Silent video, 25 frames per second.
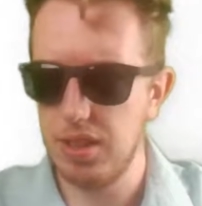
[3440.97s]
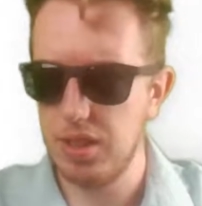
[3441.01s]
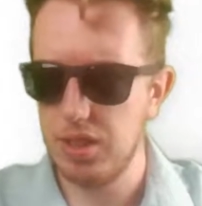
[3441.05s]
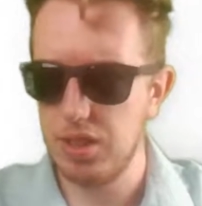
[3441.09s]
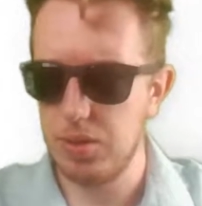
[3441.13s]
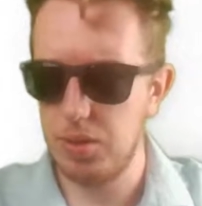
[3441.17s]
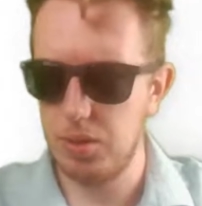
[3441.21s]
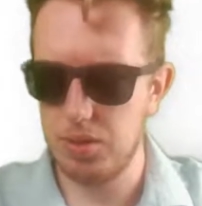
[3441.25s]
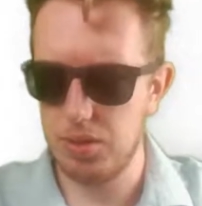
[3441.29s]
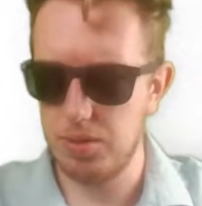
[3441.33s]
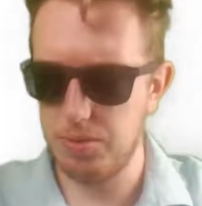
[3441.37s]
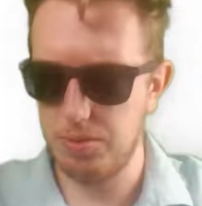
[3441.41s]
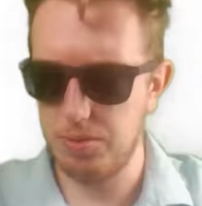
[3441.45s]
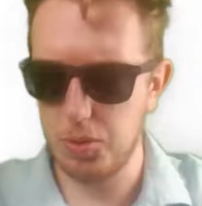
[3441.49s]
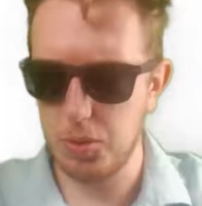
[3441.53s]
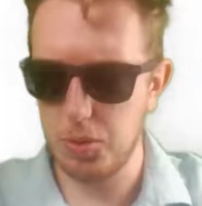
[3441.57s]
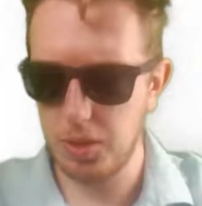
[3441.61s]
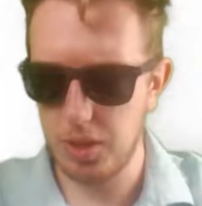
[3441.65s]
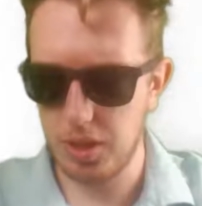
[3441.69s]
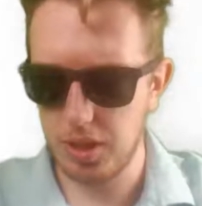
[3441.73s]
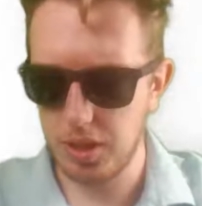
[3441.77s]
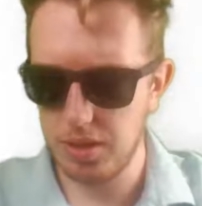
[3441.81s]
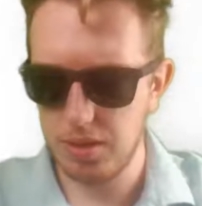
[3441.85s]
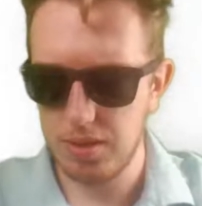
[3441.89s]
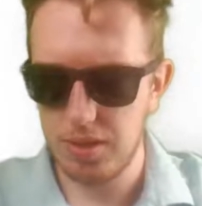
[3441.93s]
So it should
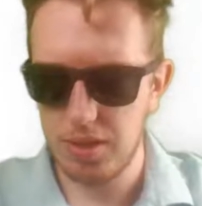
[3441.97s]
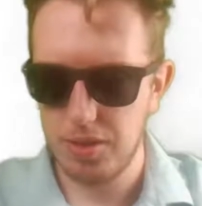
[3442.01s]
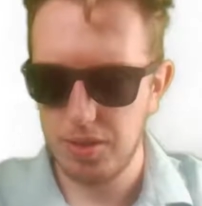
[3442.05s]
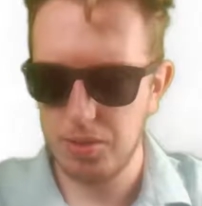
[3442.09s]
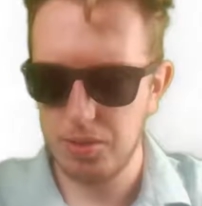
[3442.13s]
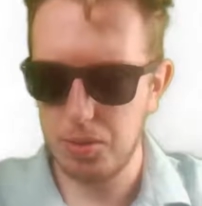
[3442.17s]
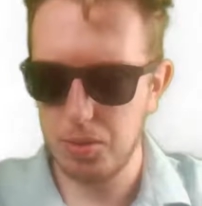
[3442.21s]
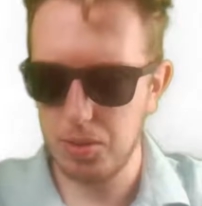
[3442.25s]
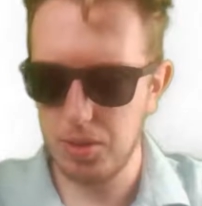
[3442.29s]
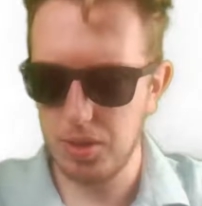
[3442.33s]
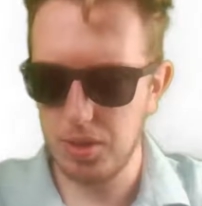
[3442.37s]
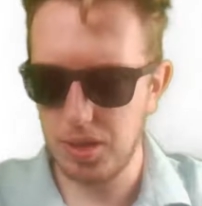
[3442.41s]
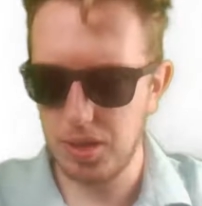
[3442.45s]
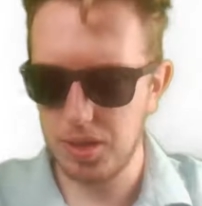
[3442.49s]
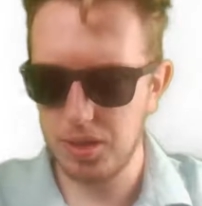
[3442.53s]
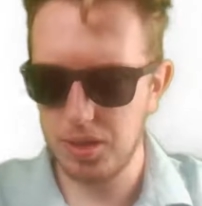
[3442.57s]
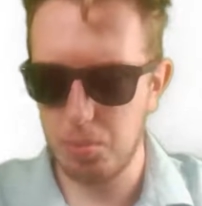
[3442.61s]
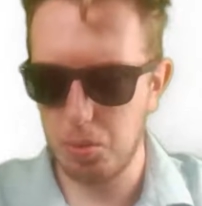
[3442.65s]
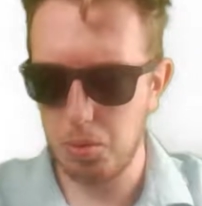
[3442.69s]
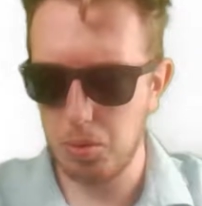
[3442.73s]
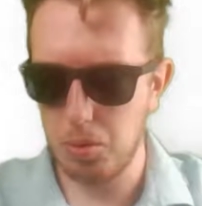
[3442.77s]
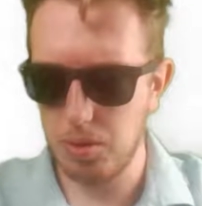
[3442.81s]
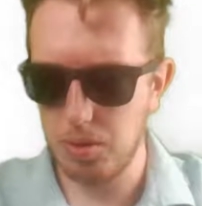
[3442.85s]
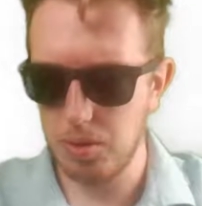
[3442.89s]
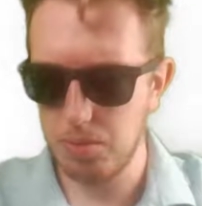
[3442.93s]
fully
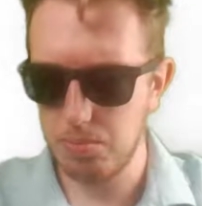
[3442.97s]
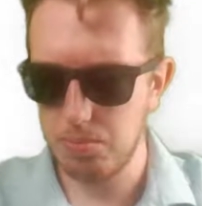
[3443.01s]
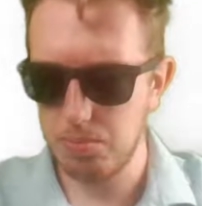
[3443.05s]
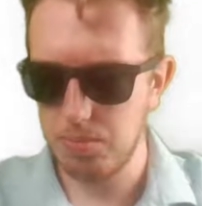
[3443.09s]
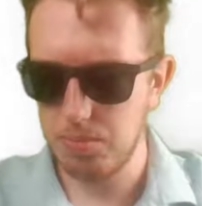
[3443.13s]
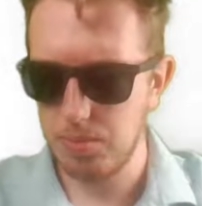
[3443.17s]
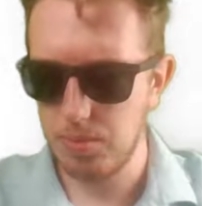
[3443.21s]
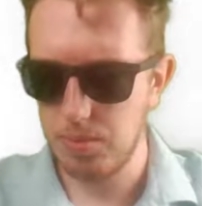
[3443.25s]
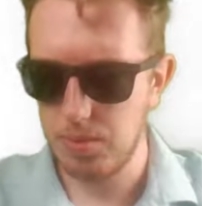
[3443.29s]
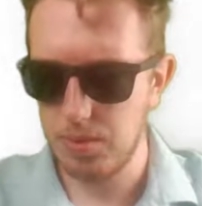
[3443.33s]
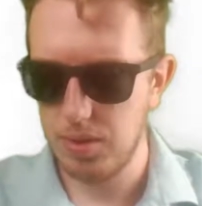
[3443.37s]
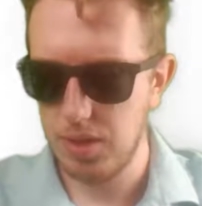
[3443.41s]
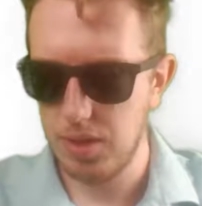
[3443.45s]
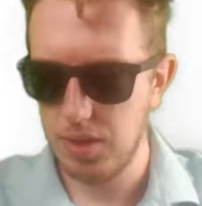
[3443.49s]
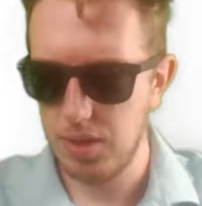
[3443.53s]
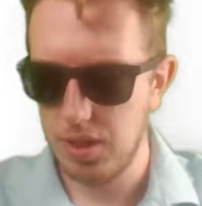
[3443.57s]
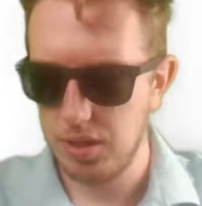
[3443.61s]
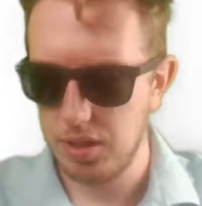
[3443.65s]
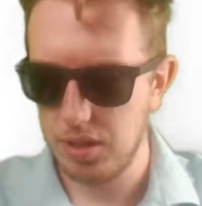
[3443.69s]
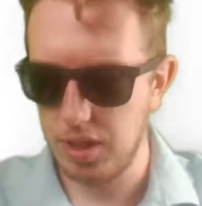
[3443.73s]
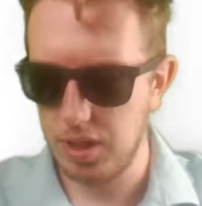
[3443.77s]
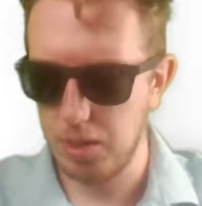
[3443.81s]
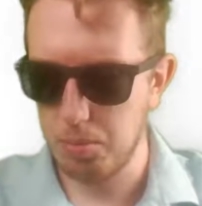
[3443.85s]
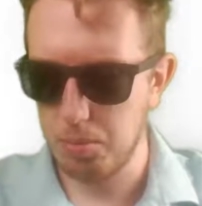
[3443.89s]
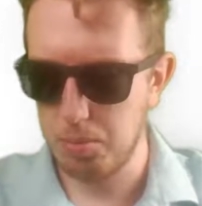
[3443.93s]
explore
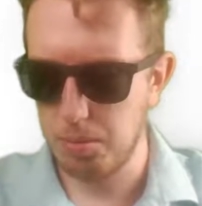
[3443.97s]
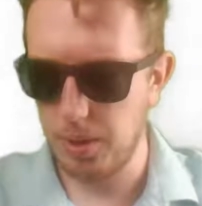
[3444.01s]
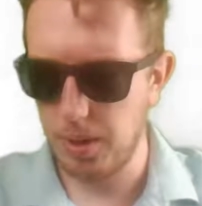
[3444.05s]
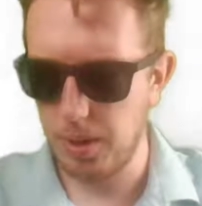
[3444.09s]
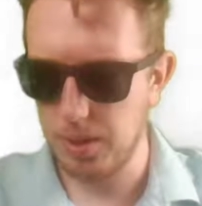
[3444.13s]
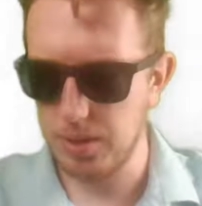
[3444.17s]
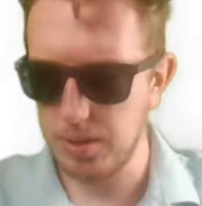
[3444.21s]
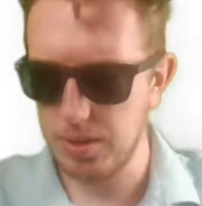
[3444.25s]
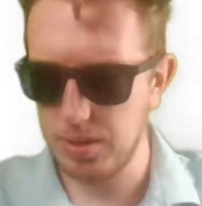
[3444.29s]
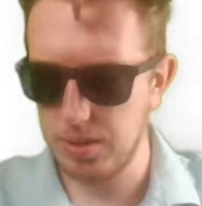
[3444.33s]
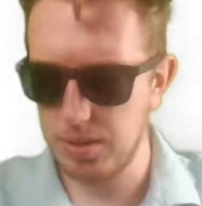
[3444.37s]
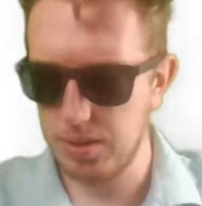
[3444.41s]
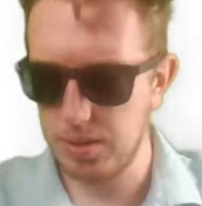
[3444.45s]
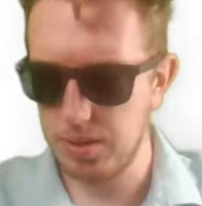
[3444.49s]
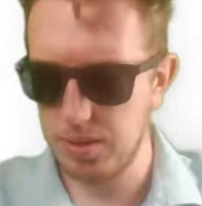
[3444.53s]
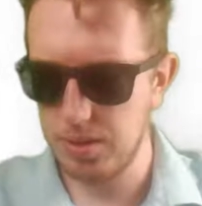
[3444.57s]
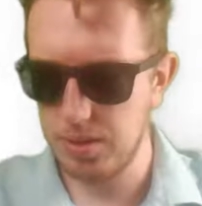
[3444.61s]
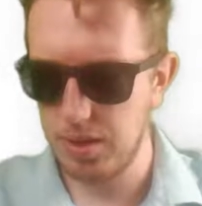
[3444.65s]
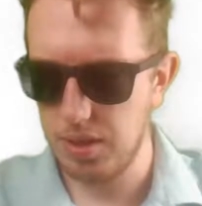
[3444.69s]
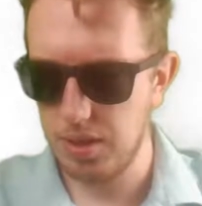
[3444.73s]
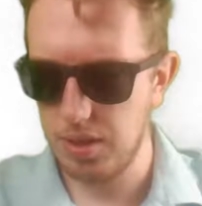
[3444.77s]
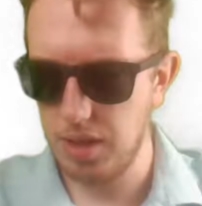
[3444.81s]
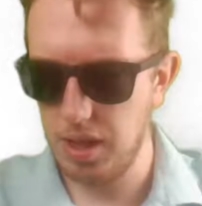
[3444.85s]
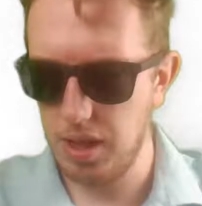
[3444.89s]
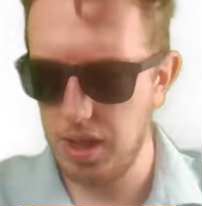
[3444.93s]
letting players
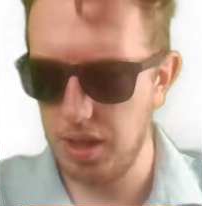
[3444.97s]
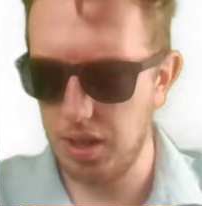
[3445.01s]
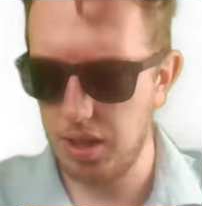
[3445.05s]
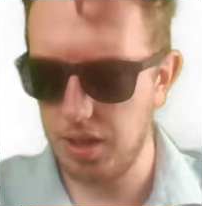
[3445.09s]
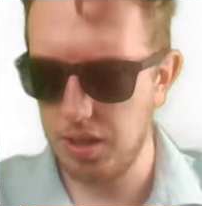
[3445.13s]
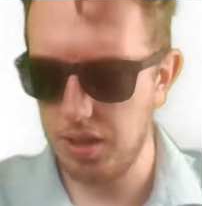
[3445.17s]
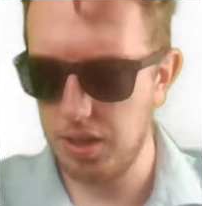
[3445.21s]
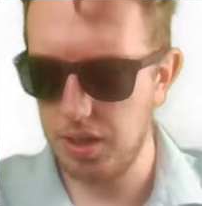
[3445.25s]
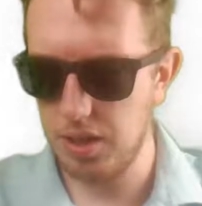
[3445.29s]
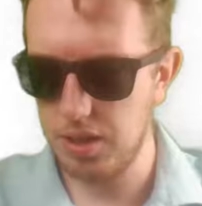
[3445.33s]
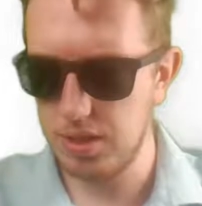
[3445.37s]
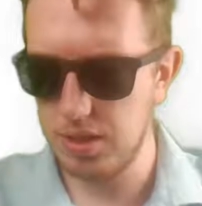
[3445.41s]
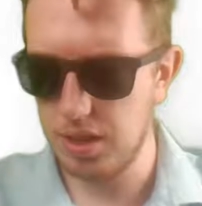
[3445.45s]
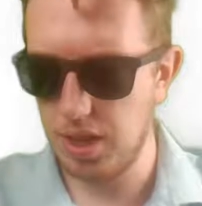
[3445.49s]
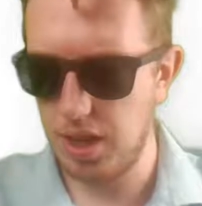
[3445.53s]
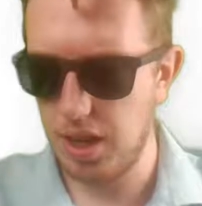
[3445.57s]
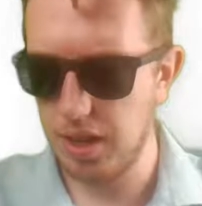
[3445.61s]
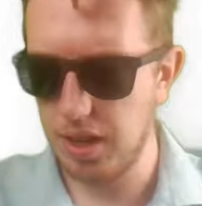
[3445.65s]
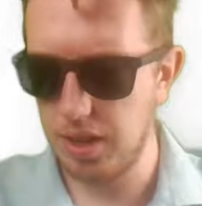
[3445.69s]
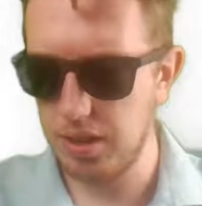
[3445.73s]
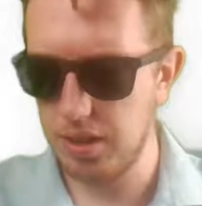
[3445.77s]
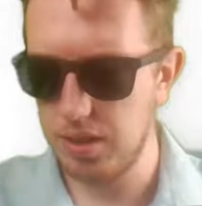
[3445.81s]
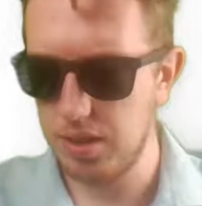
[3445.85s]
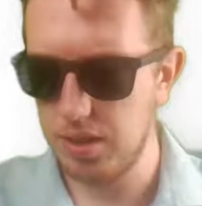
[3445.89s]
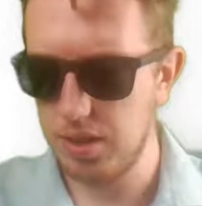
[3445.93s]
in on the
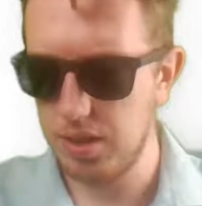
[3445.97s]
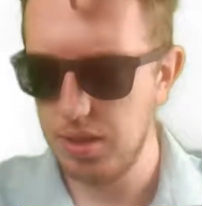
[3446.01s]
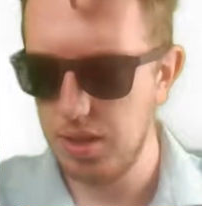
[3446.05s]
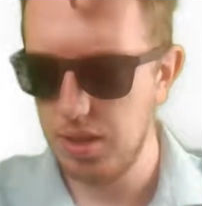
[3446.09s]
design.